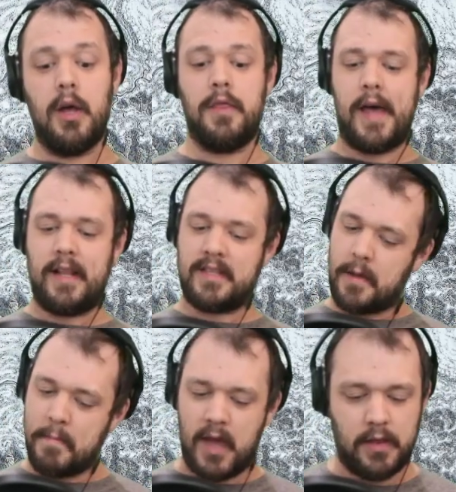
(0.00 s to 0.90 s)
That's
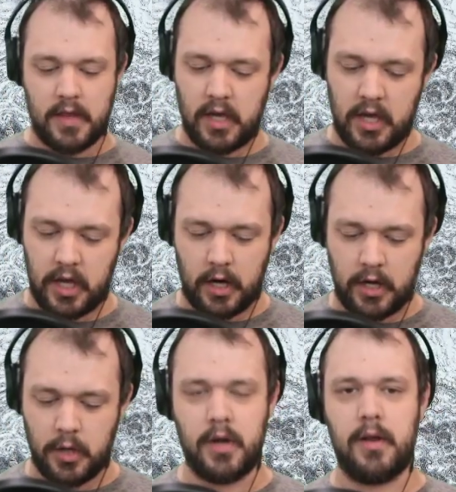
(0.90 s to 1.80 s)
the main thing here.
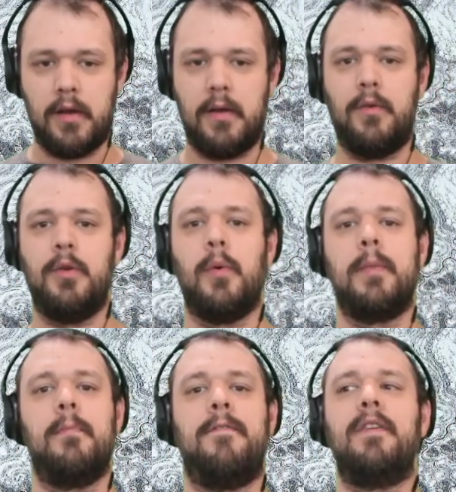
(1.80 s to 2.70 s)
You want
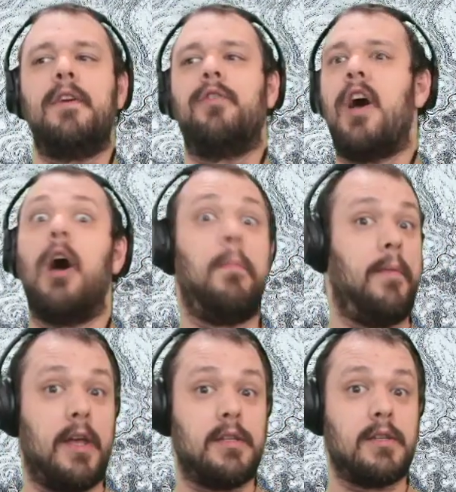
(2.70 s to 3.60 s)
them to feel
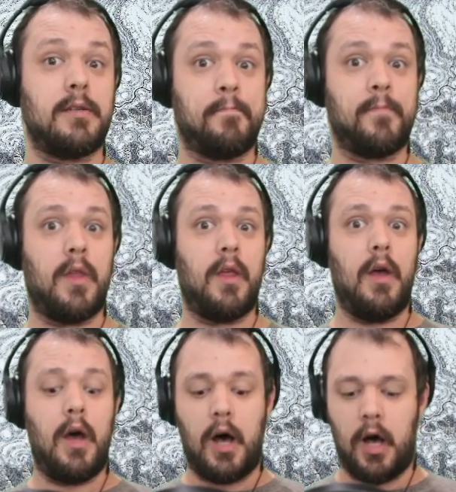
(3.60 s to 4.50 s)
helpless.
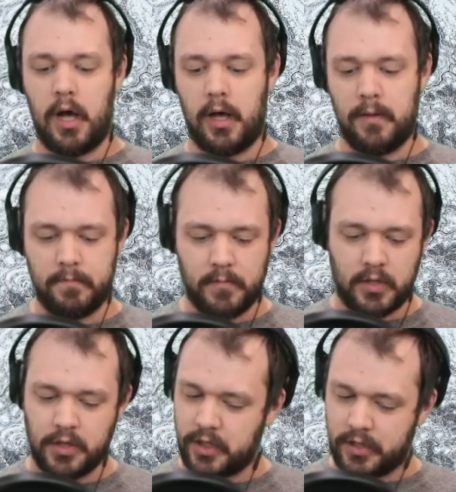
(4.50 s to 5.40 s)
So
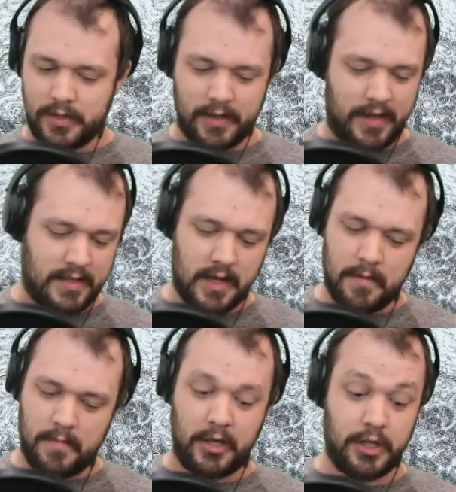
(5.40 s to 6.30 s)
just
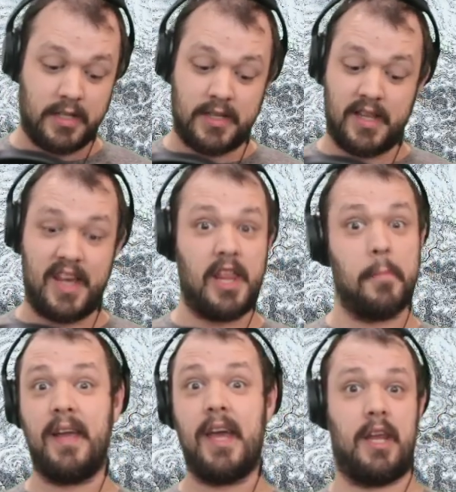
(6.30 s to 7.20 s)
I should have said that at the
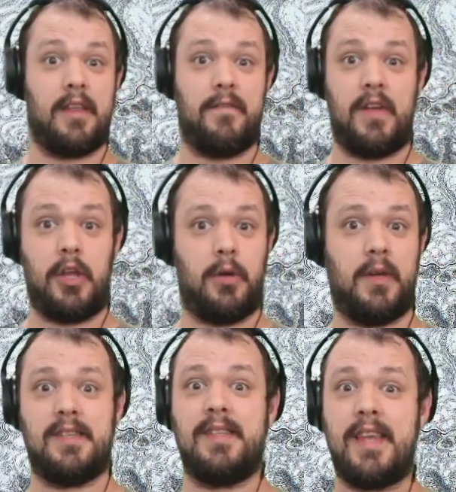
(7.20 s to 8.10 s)
beginning of the video
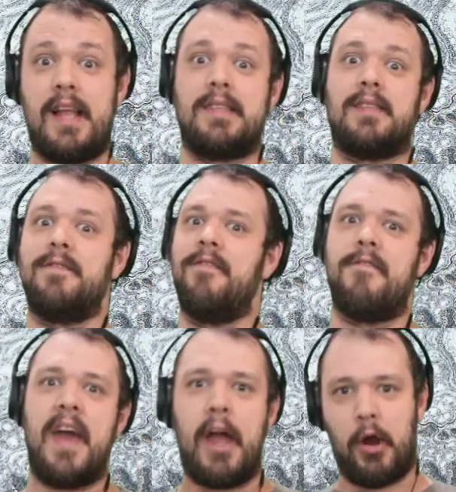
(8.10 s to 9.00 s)
because that's
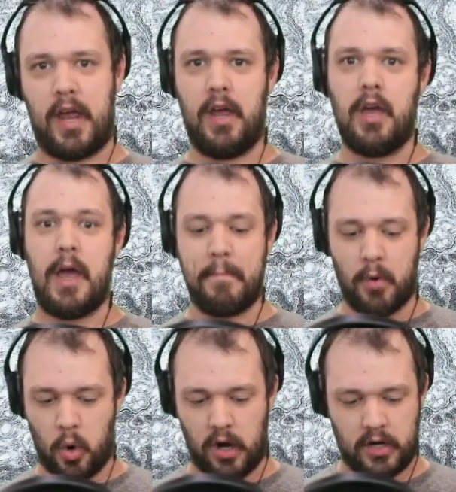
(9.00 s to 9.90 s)
very
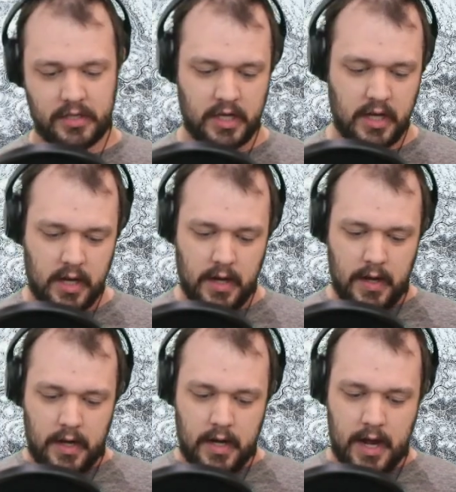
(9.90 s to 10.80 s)
important.
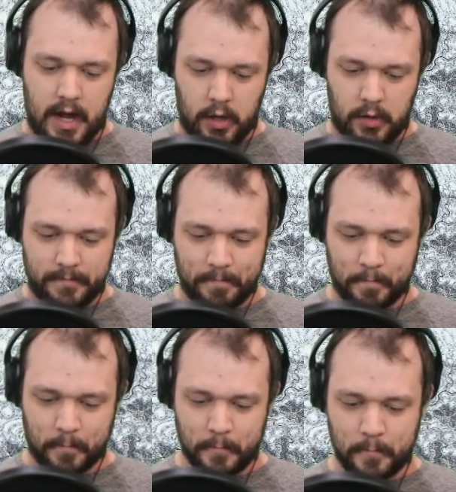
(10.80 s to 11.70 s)
Now,
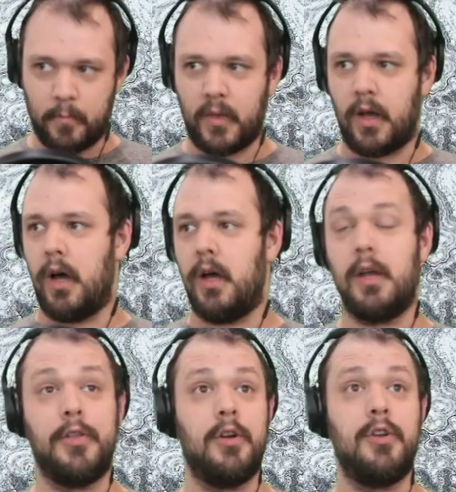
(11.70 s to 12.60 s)

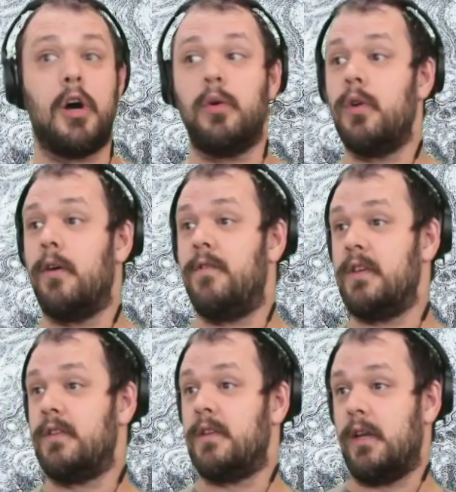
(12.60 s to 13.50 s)
another note of
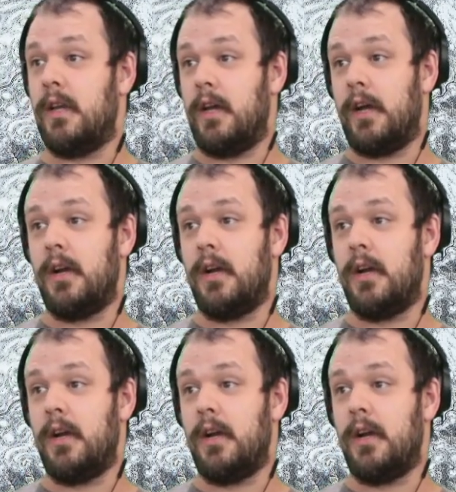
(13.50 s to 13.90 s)
this city here